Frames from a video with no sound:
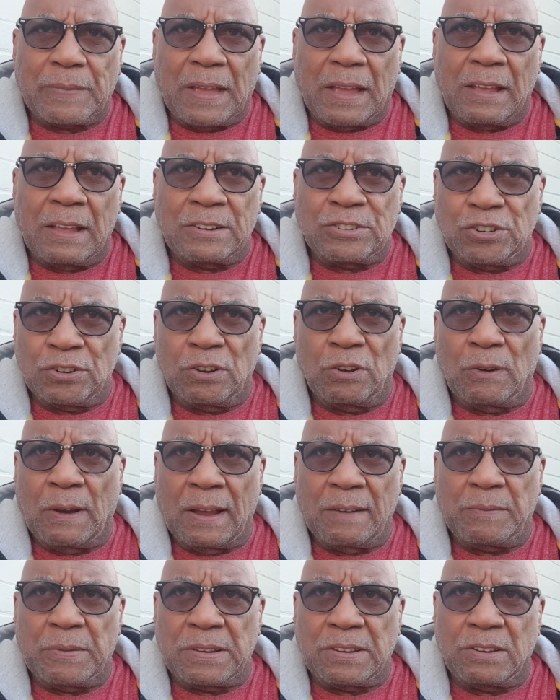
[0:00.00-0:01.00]
As you know,
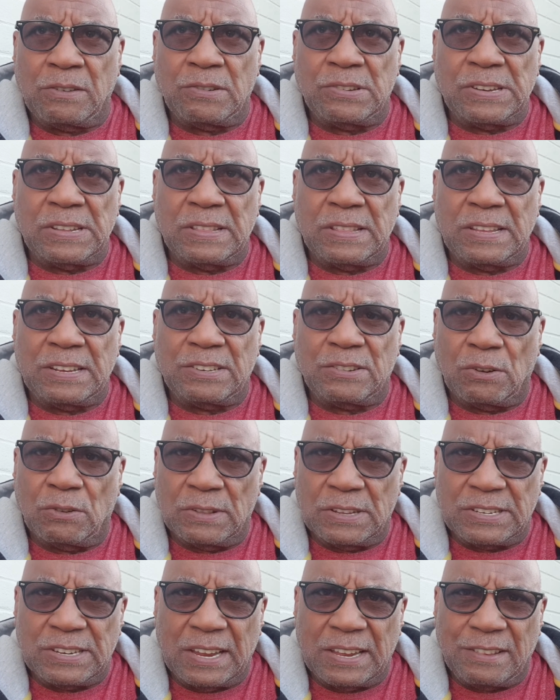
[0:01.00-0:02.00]
I've been using the
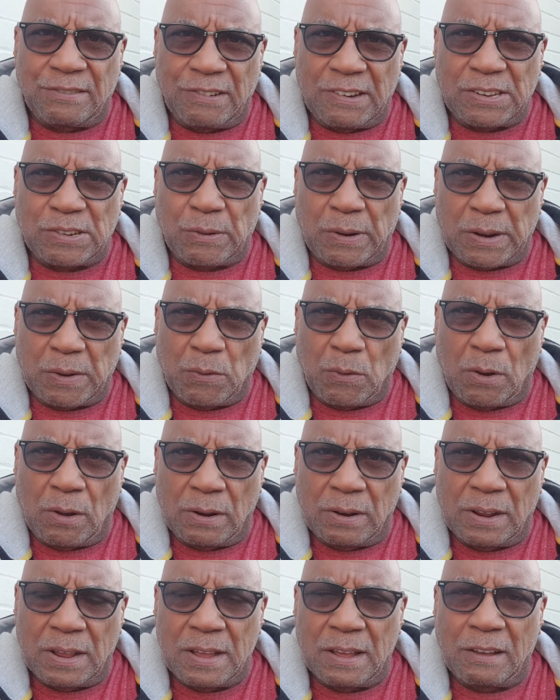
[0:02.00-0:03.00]
Tolis
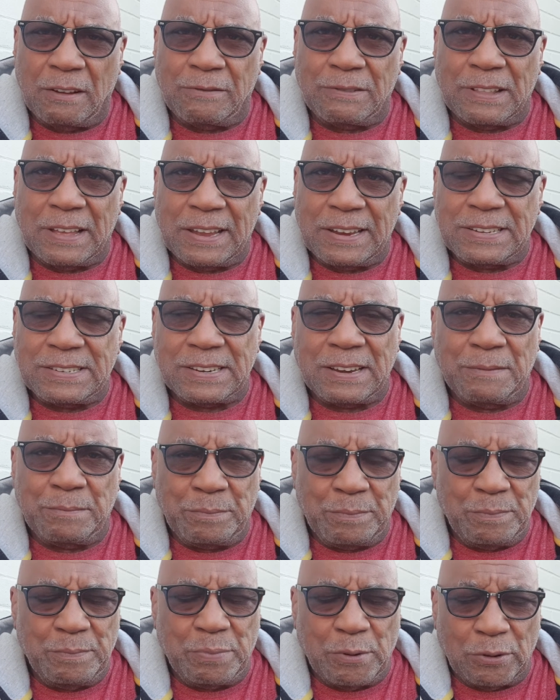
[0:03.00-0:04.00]
A321 of late.
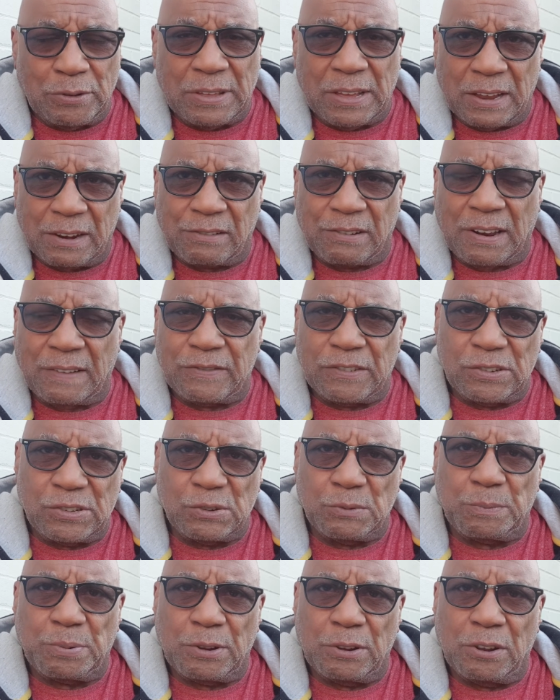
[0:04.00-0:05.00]
Both aircraft are
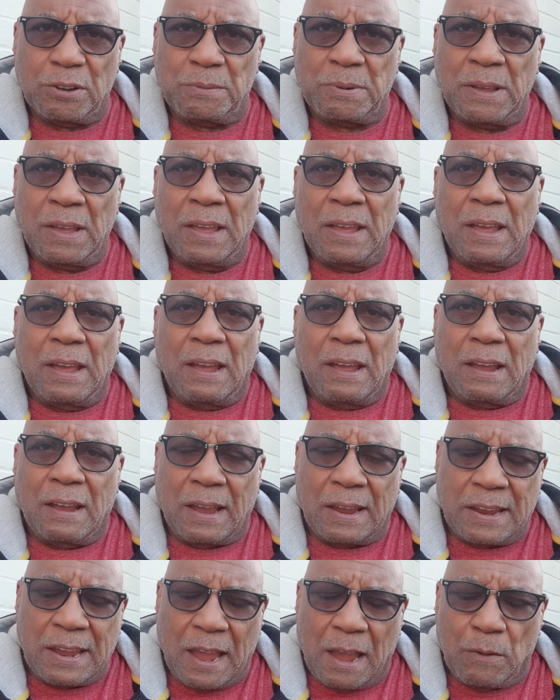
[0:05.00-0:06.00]
superb.
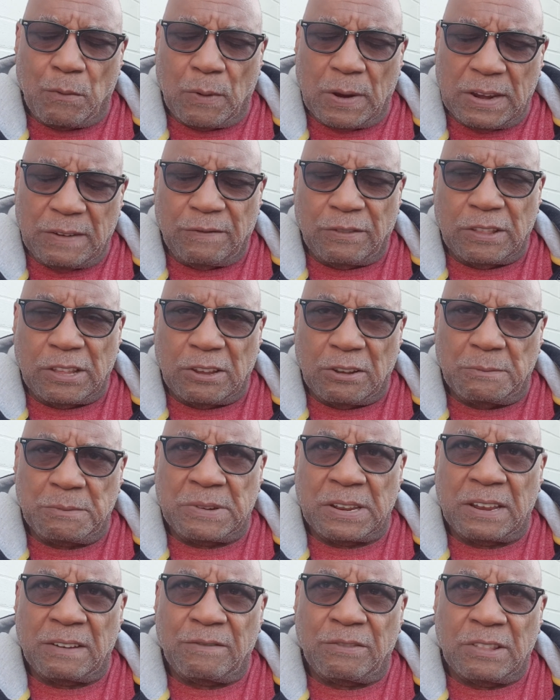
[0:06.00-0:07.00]
I can't wait for the
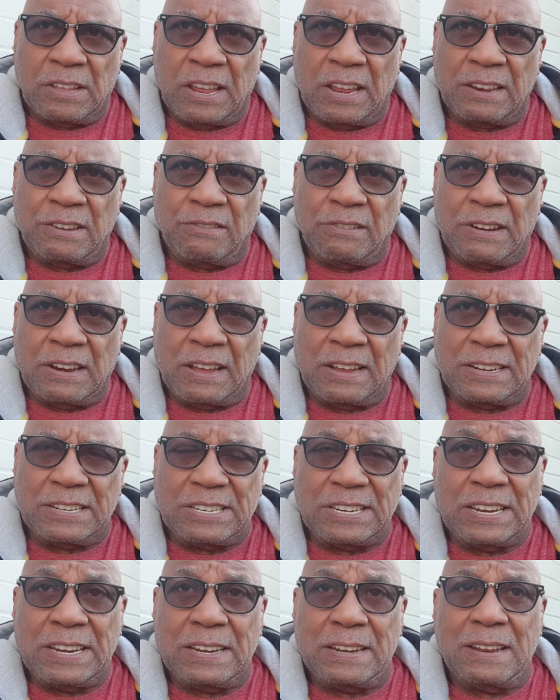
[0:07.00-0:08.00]
update for the
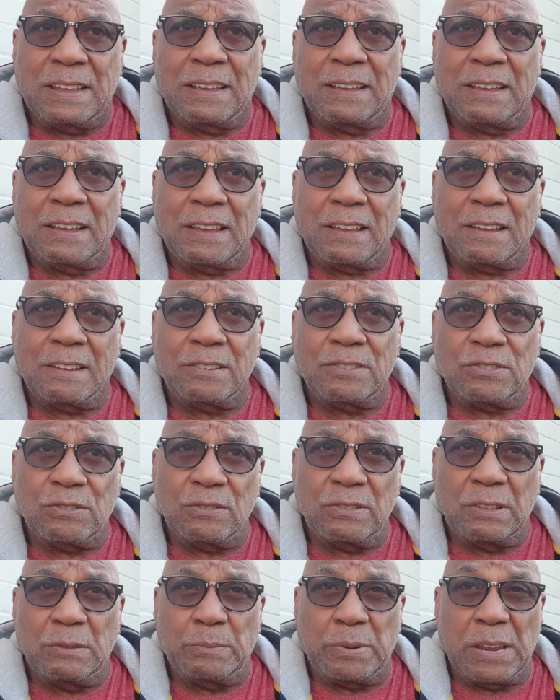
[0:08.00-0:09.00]
A319, so
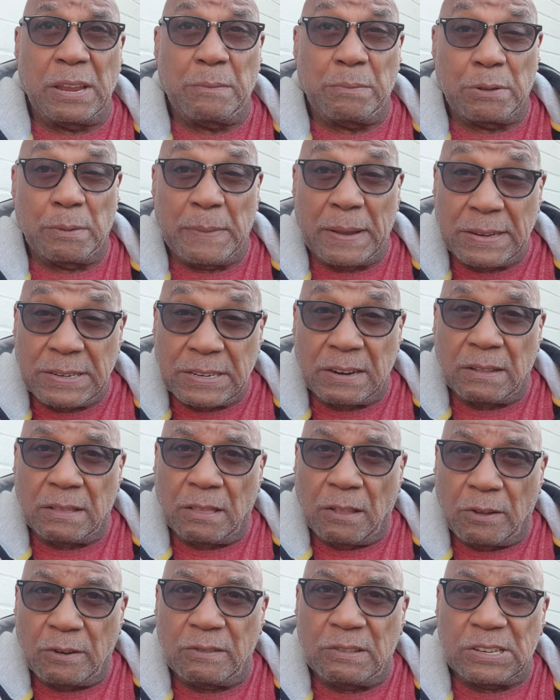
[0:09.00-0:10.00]
they'll be implementing a
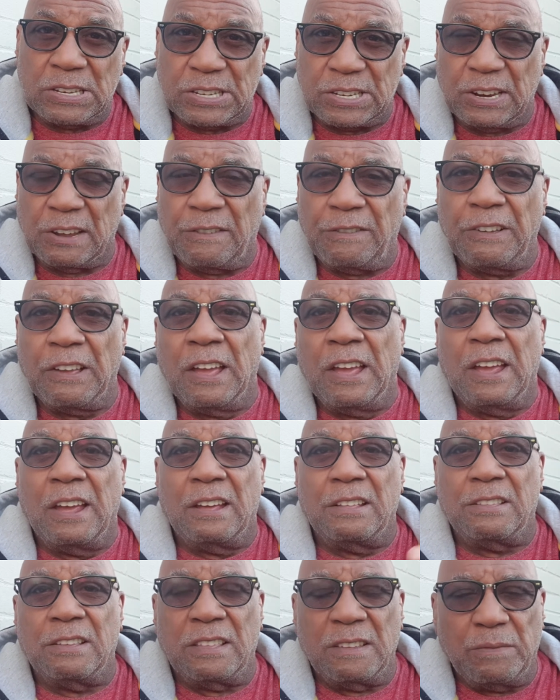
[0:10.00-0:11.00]
lot of the stuff
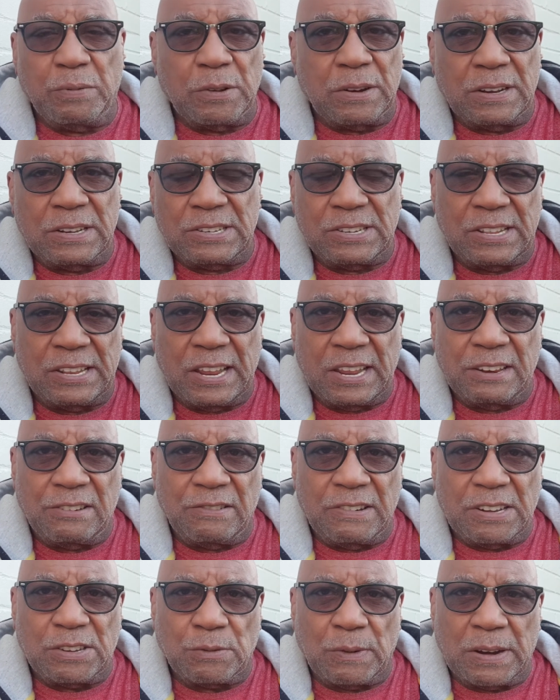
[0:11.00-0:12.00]
that they put into the
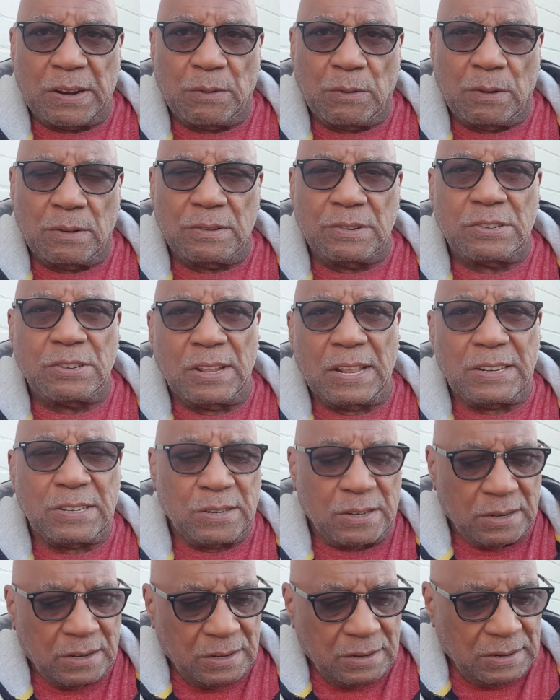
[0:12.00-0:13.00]
A321. So
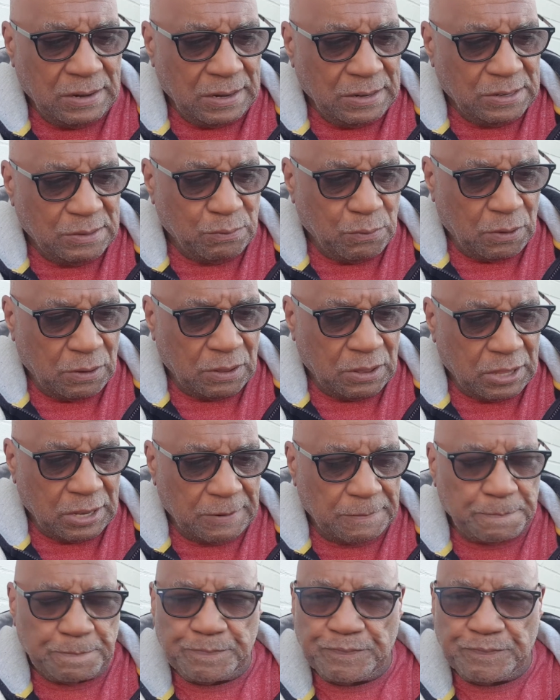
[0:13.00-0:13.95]
that's one thing.